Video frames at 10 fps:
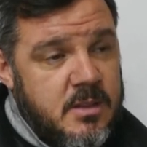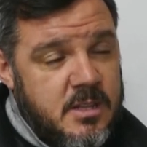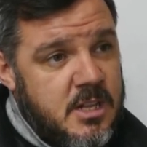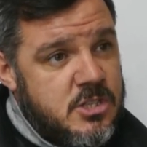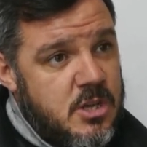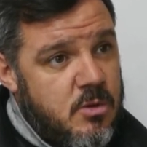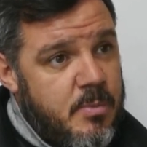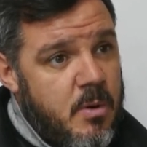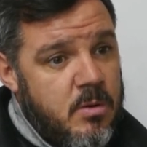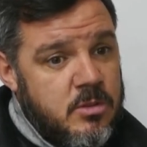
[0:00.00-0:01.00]
I think that's so
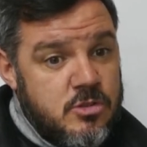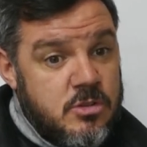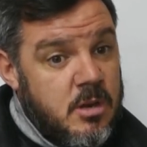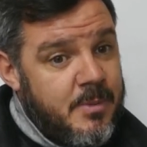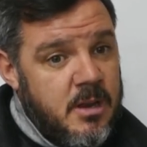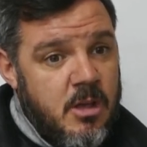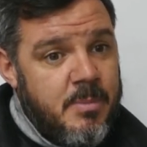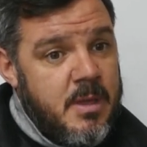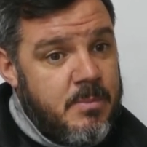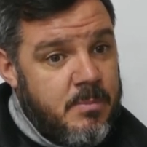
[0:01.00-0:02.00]
important. There's going to be a lot
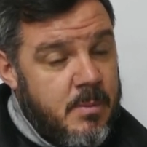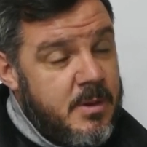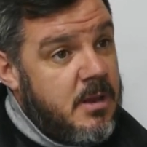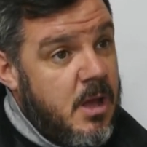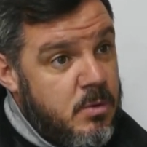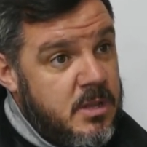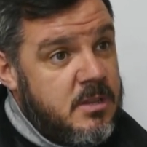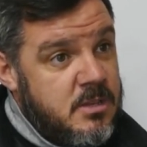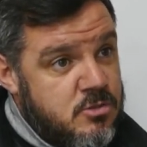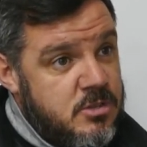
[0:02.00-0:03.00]
of people probably lonely
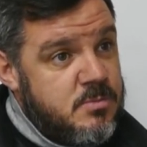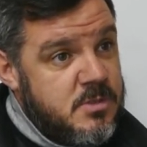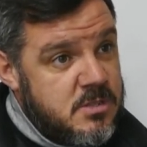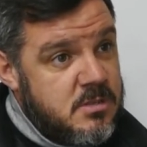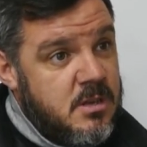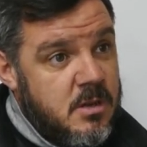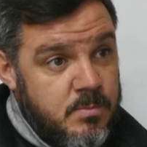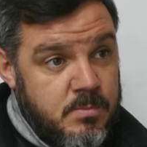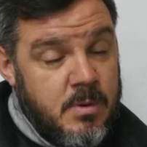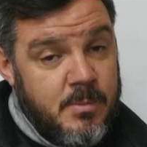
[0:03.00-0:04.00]
this Christmas, you know,
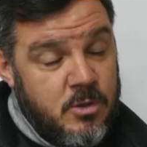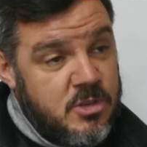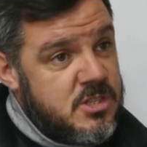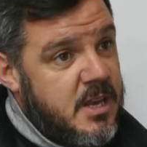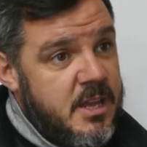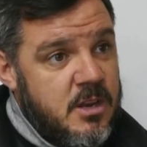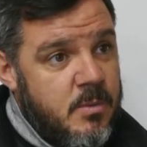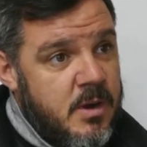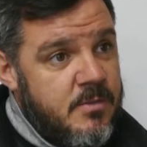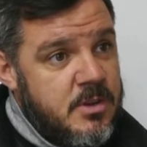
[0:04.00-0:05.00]
probably isolating
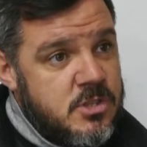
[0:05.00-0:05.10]
or whatever.